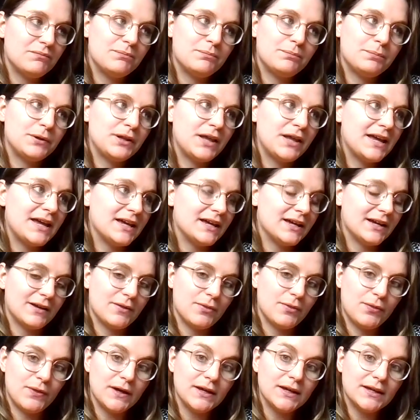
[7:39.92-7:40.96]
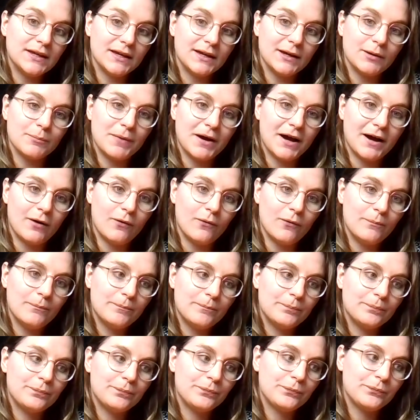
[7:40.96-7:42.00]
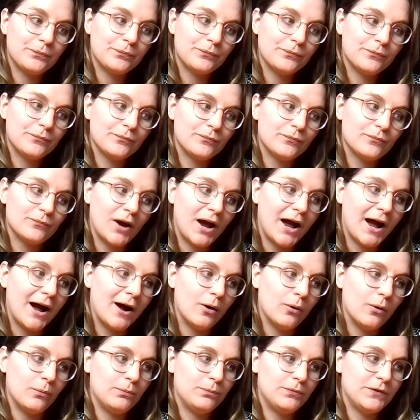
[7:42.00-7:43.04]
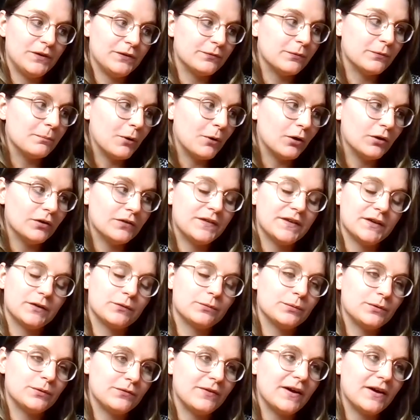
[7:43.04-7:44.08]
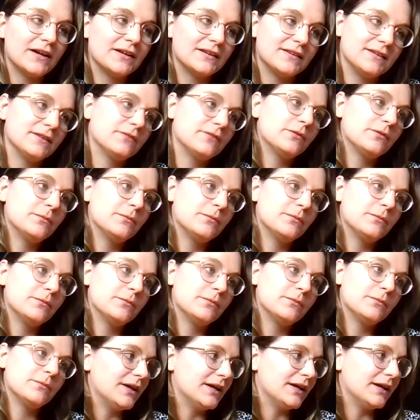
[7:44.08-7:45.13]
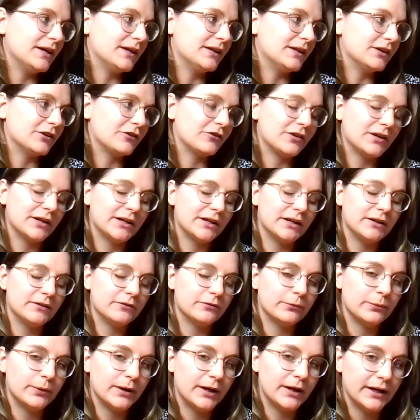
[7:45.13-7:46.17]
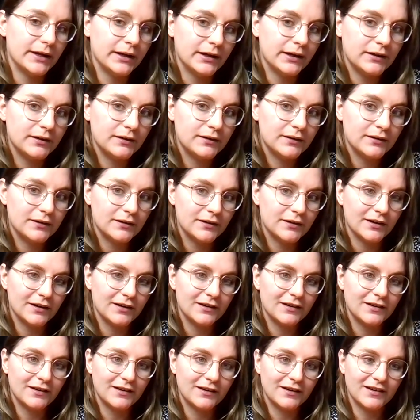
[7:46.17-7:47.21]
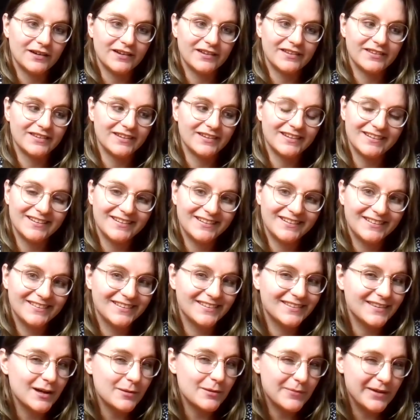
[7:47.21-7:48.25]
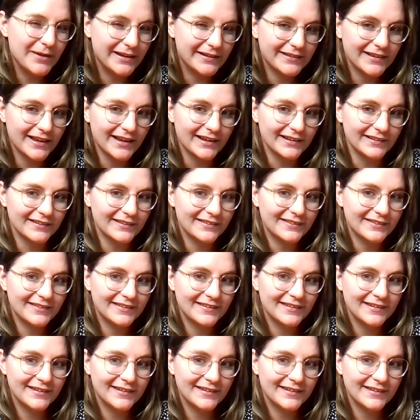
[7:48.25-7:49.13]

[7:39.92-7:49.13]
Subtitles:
playing and thinking about how different politics would affect different people in a creative way, I think. Does that make sense?